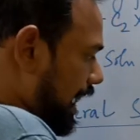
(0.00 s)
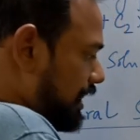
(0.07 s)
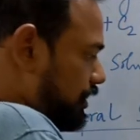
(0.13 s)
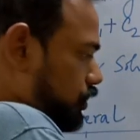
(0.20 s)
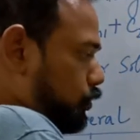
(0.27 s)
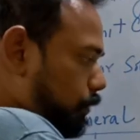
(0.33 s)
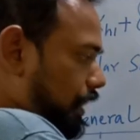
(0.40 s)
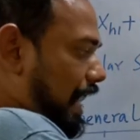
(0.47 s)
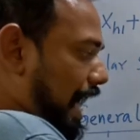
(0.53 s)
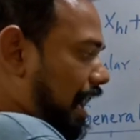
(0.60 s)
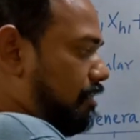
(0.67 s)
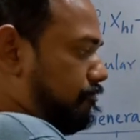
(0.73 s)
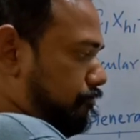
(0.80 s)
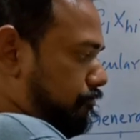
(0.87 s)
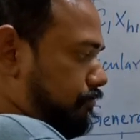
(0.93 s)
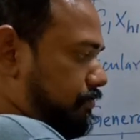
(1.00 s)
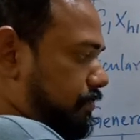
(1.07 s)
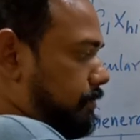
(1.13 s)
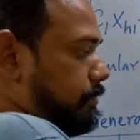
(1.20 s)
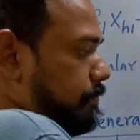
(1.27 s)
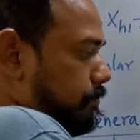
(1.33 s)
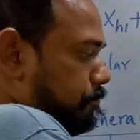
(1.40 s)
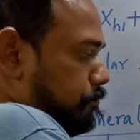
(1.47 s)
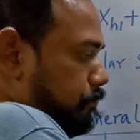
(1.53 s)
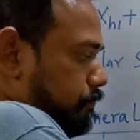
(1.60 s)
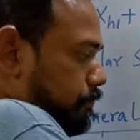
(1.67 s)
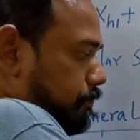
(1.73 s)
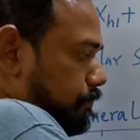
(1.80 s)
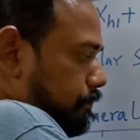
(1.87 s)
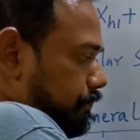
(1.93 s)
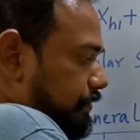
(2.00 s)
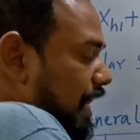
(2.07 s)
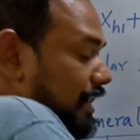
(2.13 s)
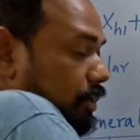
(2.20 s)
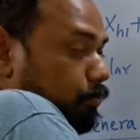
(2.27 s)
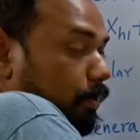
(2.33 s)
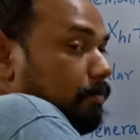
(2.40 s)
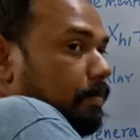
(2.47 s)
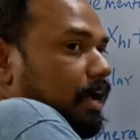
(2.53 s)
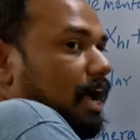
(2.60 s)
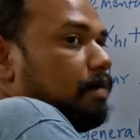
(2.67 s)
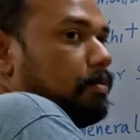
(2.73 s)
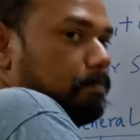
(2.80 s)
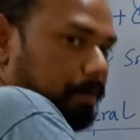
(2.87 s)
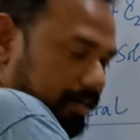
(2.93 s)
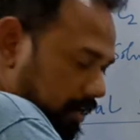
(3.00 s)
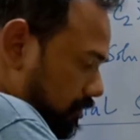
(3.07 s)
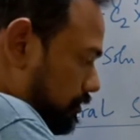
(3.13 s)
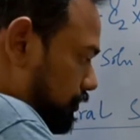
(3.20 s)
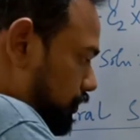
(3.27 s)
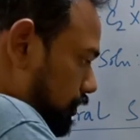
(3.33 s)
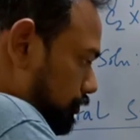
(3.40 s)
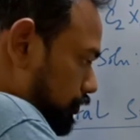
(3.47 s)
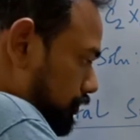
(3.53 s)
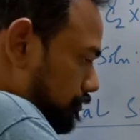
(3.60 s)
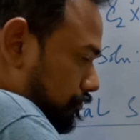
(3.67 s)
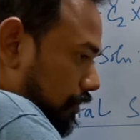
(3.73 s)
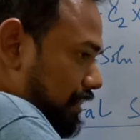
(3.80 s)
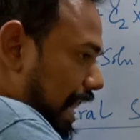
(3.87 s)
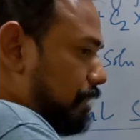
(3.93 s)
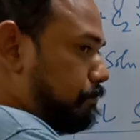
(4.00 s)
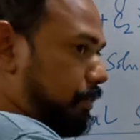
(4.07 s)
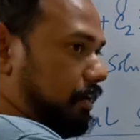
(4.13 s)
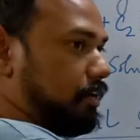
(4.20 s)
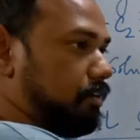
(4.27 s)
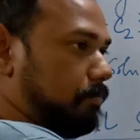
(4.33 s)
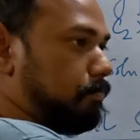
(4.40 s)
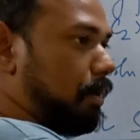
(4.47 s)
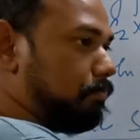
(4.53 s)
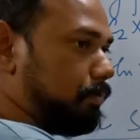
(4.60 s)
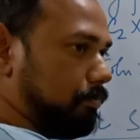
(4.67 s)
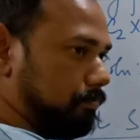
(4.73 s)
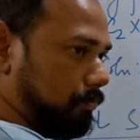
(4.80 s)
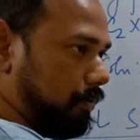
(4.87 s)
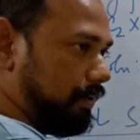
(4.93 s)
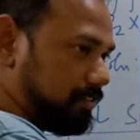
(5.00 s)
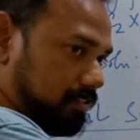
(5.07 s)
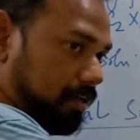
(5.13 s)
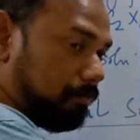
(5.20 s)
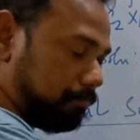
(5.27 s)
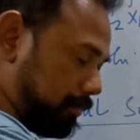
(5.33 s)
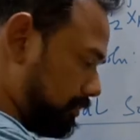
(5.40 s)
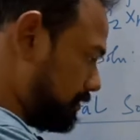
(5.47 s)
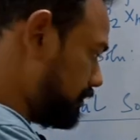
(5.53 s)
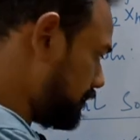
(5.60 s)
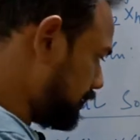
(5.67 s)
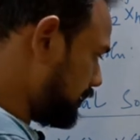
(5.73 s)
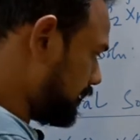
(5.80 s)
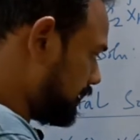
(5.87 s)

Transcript: and you will have then it will become a particular solution for that particular problem or example.